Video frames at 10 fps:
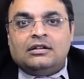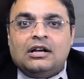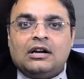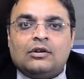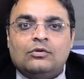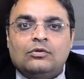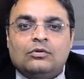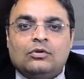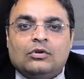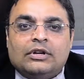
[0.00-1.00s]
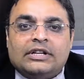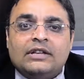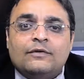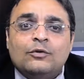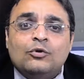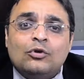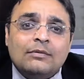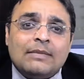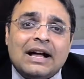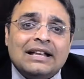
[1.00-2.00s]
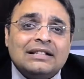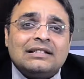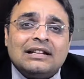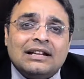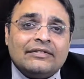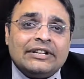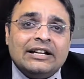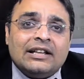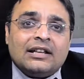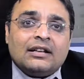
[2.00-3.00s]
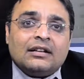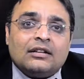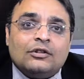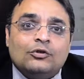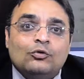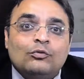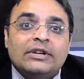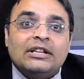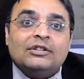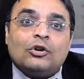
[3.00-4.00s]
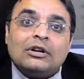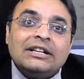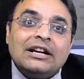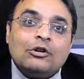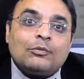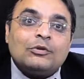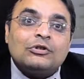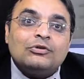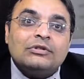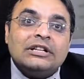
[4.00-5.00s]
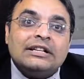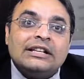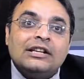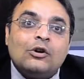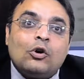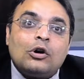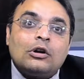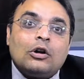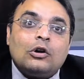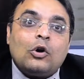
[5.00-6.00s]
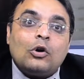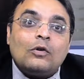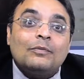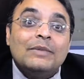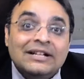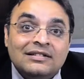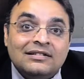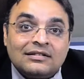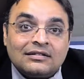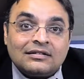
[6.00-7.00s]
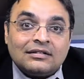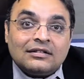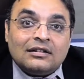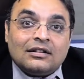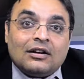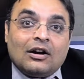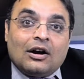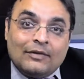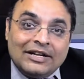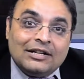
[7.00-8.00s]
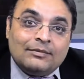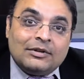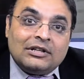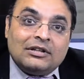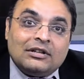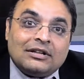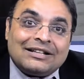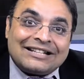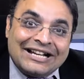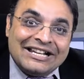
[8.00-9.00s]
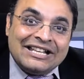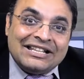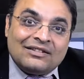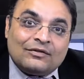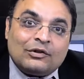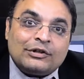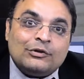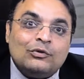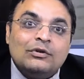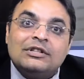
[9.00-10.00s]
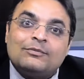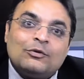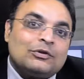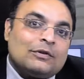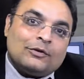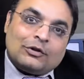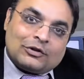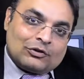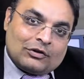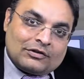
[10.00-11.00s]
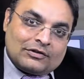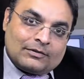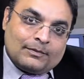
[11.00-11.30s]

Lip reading: Now, if you don't buy and sell every day, you may not get opportunity or a lot of bids available ready for you to dispose of your stocks.